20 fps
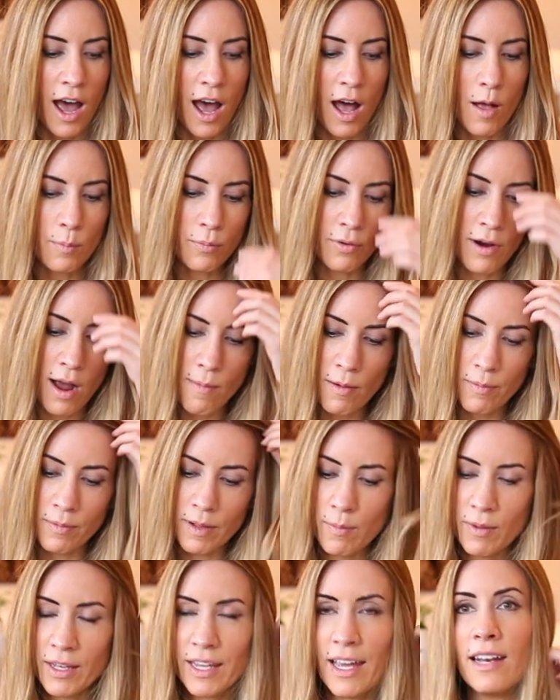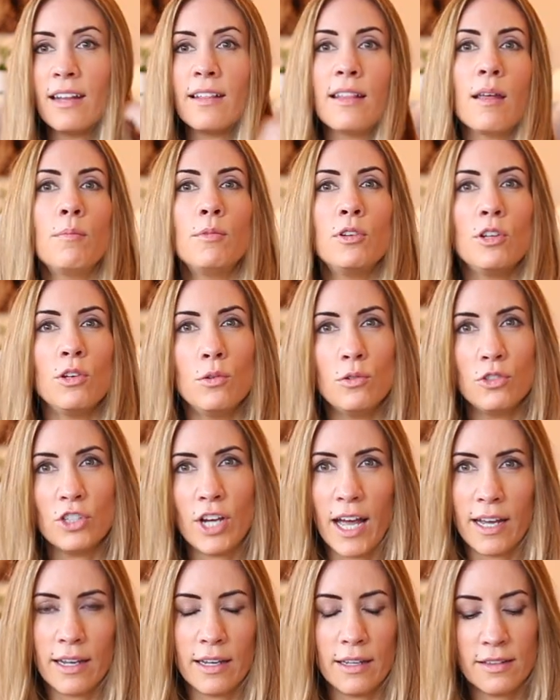I'll probably be getting them new
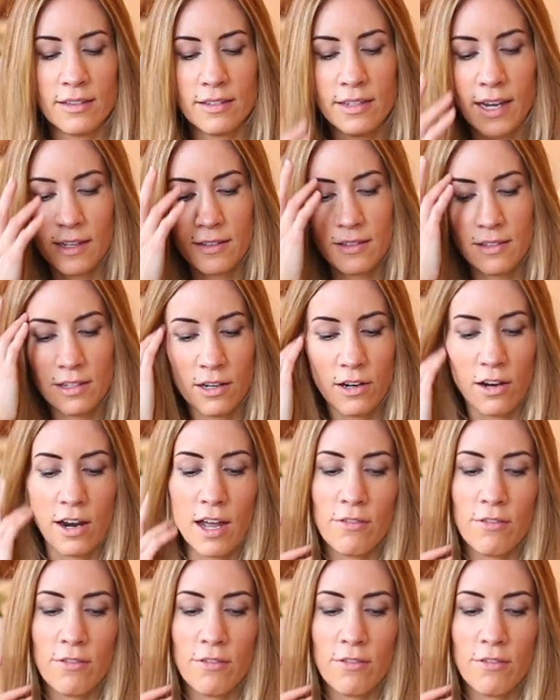jackets next year.